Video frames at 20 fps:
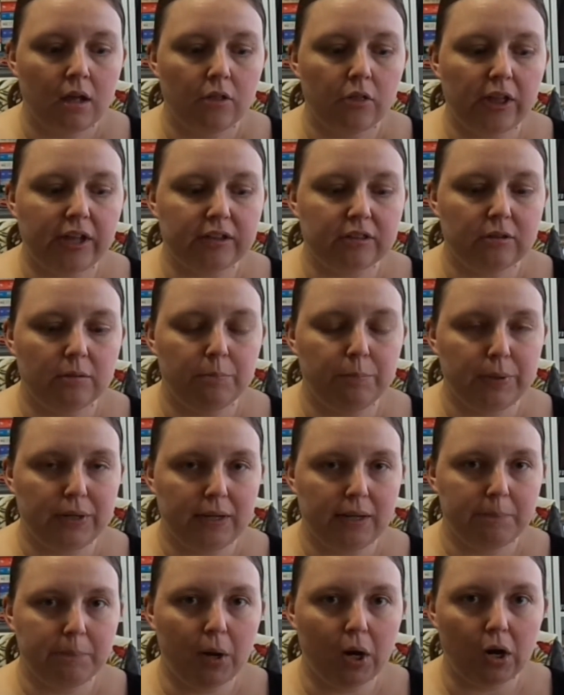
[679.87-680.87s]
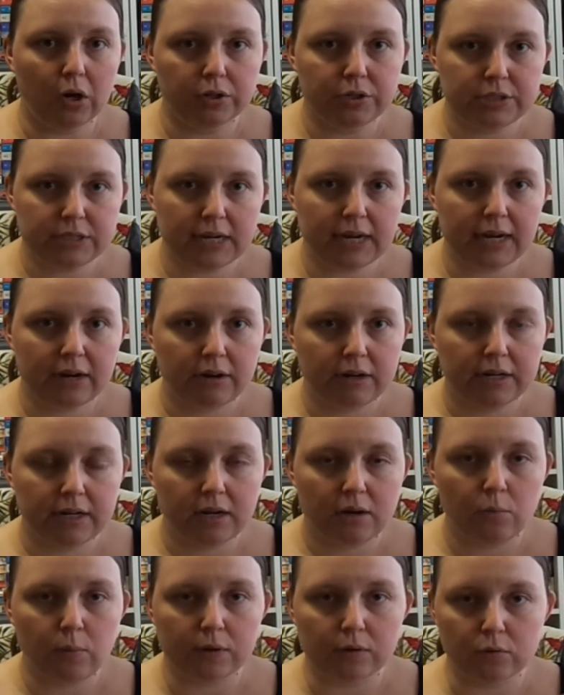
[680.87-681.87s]
like the big pond
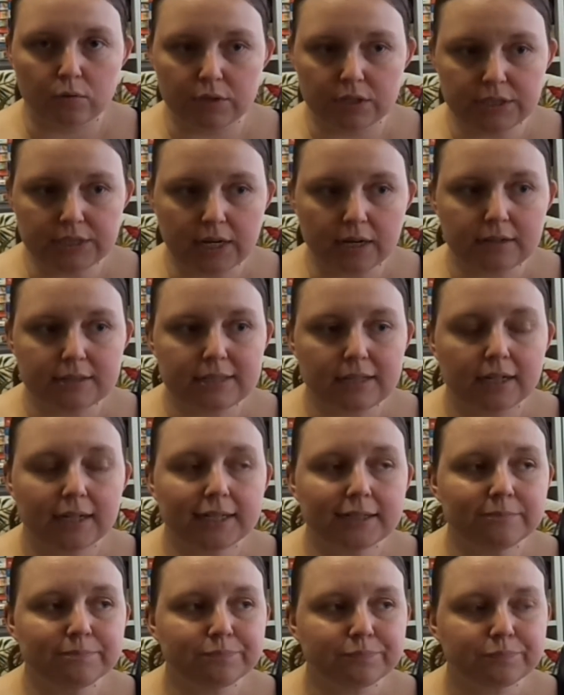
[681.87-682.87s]
area where all the ducks are.